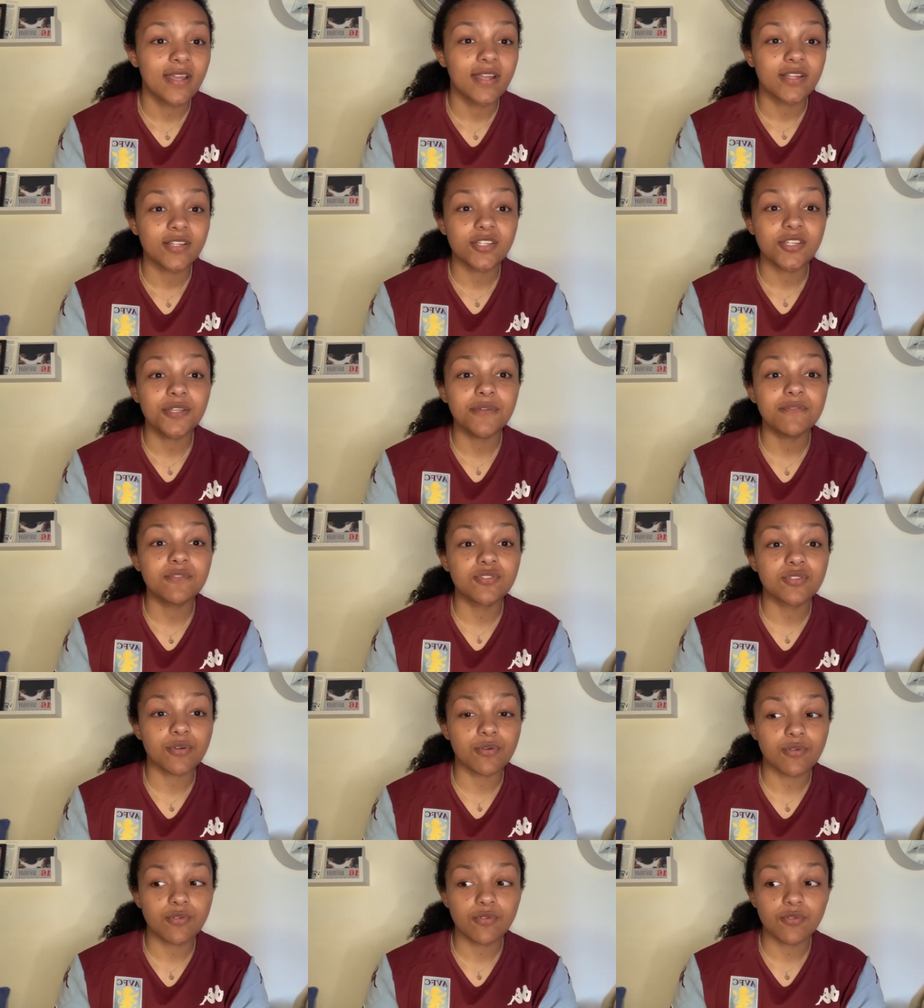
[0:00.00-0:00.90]
you've
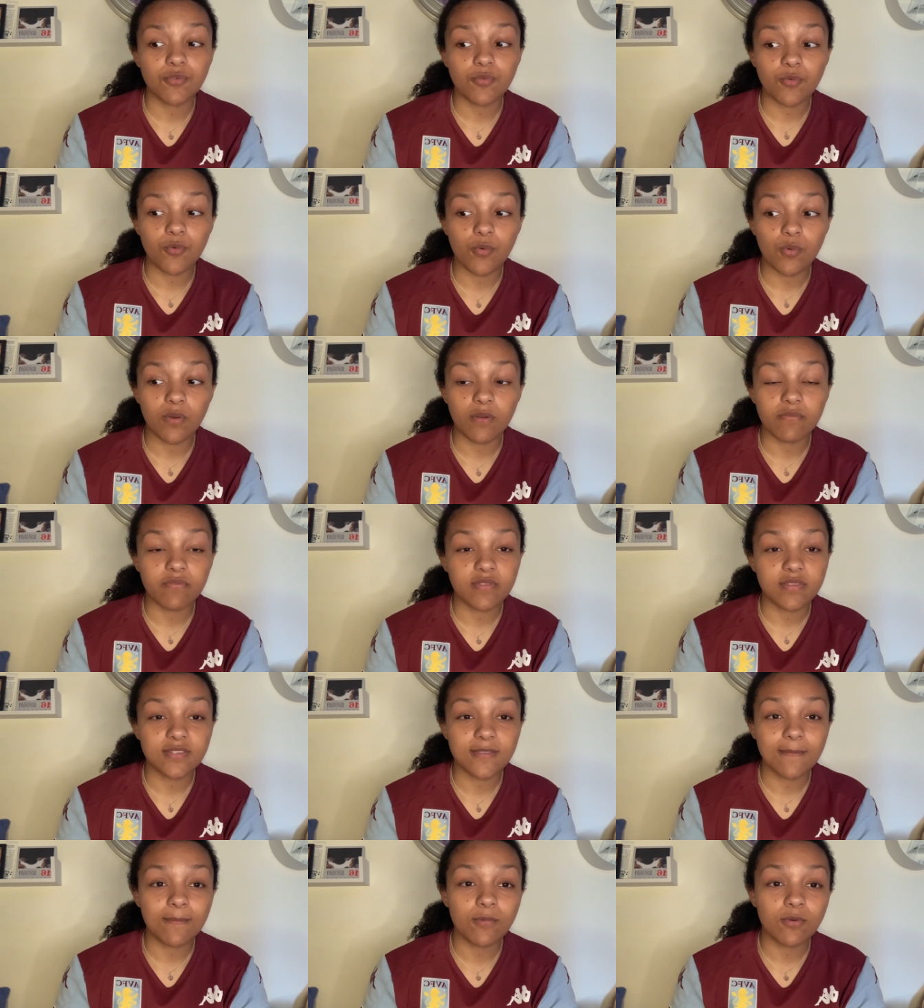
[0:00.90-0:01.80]
done all of the
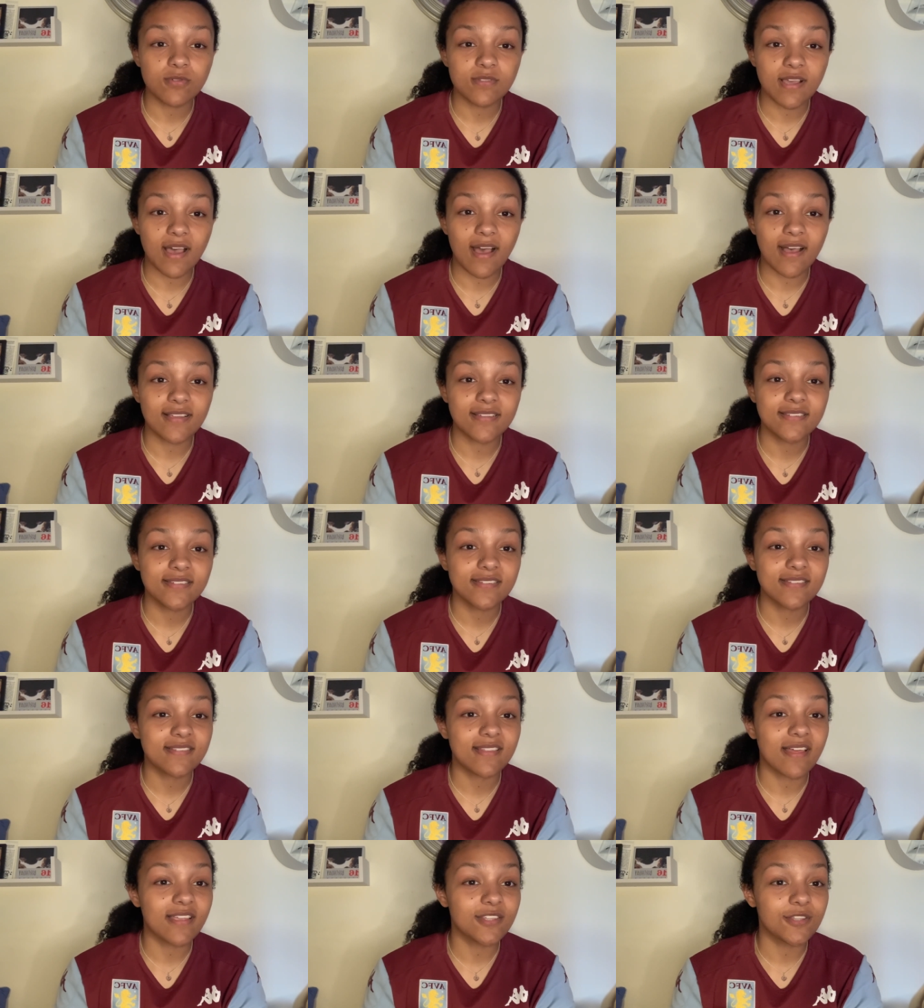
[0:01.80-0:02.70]
simple tasks
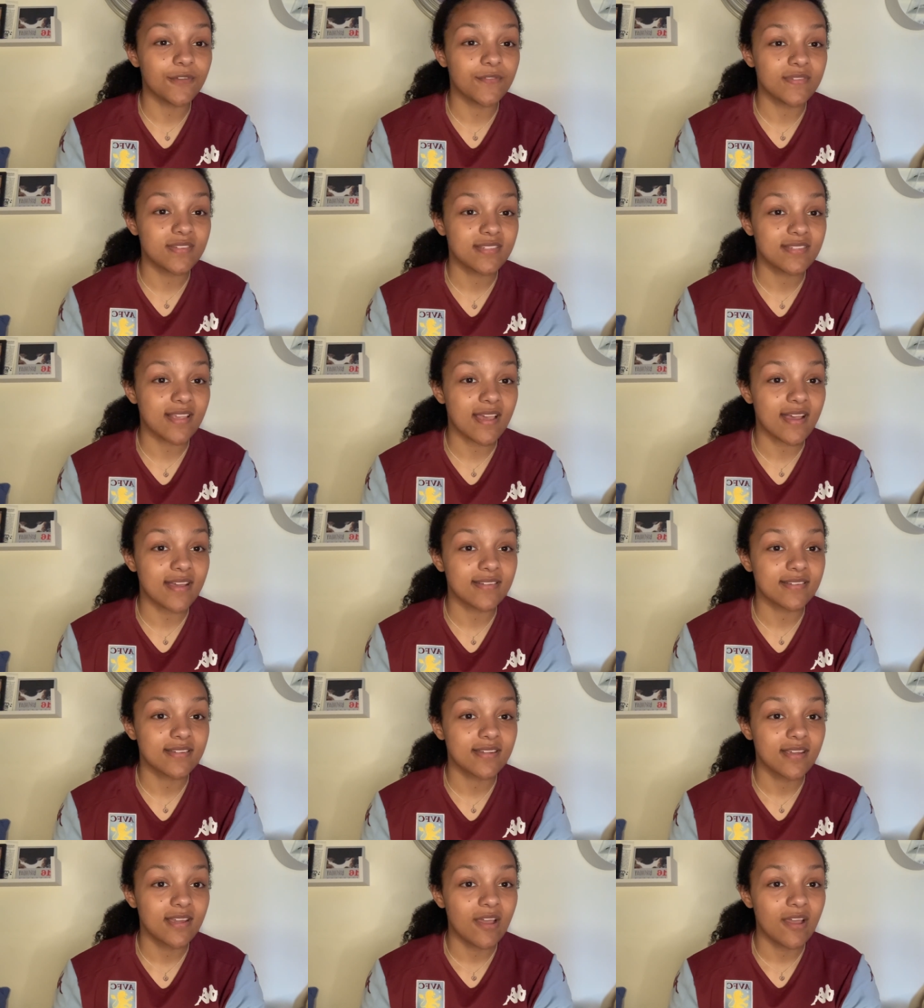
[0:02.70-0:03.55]
that you've said,